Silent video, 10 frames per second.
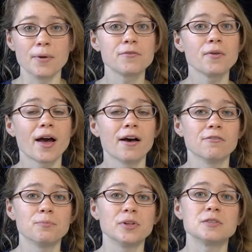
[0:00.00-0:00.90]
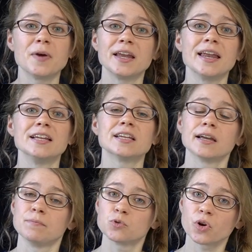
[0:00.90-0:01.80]
If you have been spending any
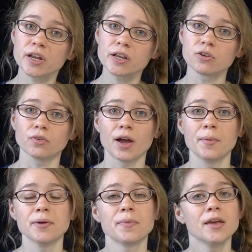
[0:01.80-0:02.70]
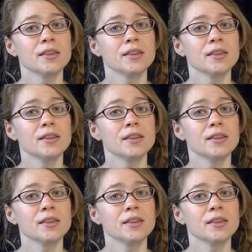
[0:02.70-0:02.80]
time training your rabbit,